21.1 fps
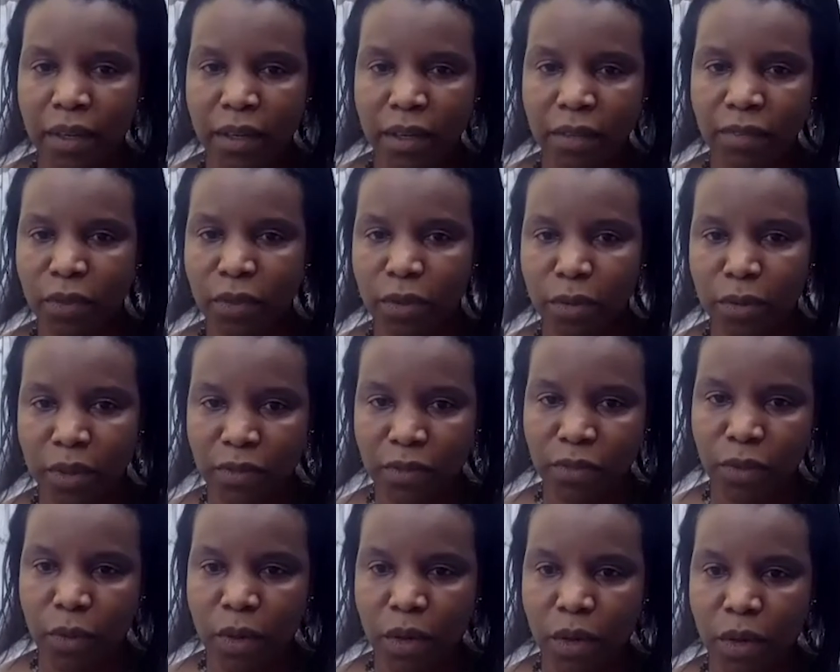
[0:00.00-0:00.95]
if you
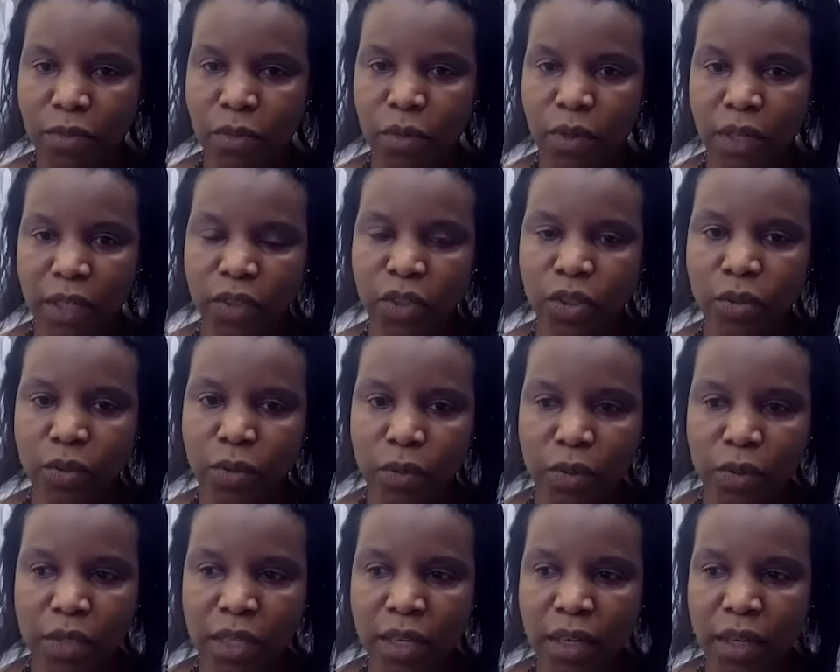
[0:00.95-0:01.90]
if you are falling
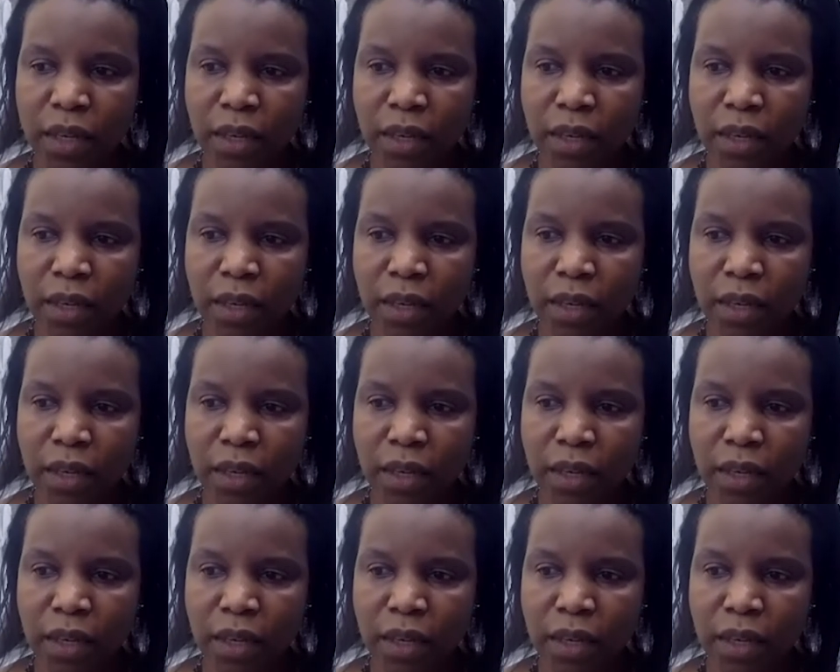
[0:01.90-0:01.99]
short.